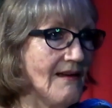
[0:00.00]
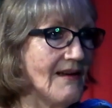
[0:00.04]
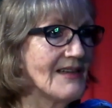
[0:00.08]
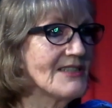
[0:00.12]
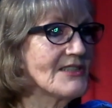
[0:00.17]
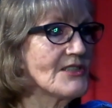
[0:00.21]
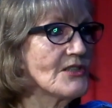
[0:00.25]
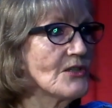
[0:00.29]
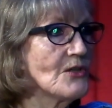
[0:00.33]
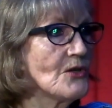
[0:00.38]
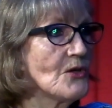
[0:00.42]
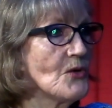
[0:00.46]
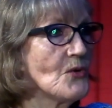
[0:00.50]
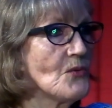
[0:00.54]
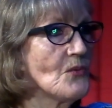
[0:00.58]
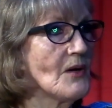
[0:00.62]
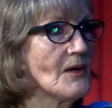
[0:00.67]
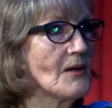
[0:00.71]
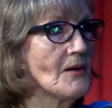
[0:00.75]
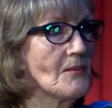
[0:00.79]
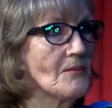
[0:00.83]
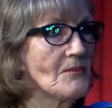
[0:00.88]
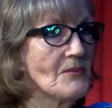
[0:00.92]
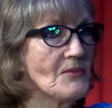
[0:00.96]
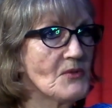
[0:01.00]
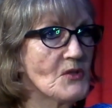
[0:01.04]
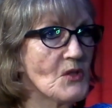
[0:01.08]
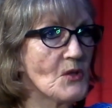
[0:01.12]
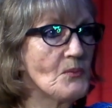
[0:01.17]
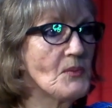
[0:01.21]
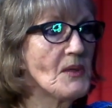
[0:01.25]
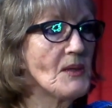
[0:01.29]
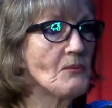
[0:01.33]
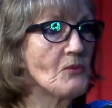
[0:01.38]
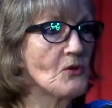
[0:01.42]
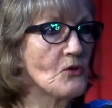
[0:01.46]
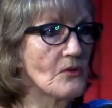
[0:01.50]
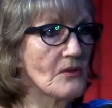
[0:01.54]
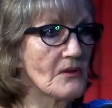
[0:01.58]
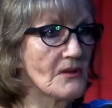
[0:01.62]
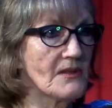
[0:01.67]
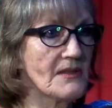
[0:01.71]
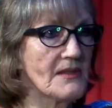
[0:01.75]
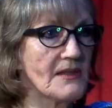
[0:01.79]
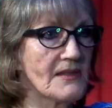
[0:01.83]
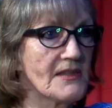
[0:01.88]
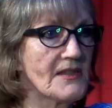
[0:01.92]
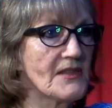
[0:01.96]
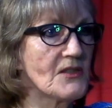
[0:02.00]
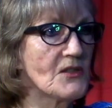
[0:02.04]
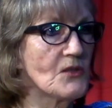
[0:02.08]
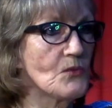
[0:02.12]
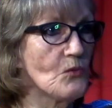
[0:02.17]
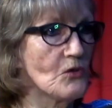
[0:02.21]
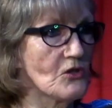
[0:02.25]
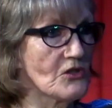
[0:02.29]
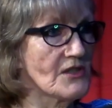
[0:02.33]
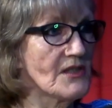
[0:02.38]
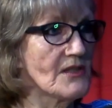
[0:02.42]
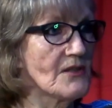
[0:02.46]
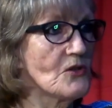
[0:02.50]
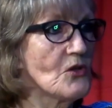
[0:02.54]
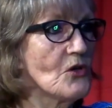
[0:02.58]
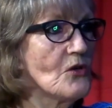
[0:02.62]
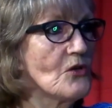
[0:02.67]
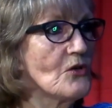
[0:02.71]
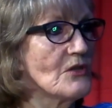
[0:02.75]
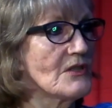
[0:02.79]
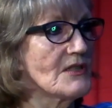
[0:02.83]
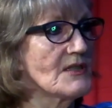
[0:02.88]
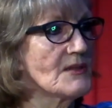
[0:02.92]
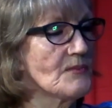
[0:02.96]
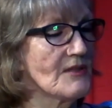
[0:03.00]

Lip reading: So people got addicted to watching those.